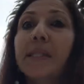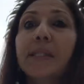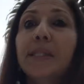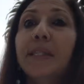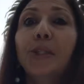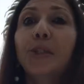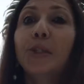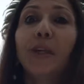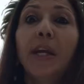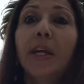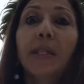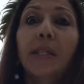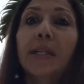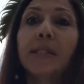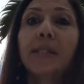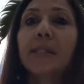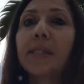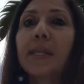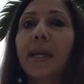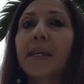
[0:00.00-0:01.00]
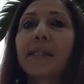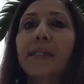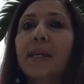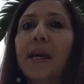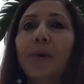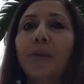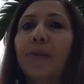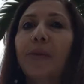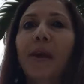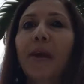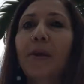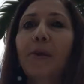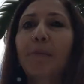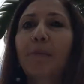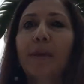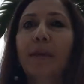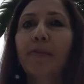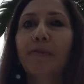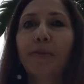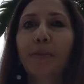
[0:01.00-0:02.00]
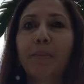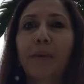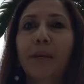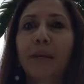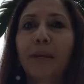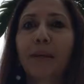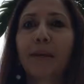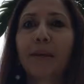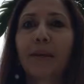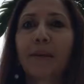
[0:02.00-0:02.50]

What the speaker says: Listening to kirtans is like sound therapy for me.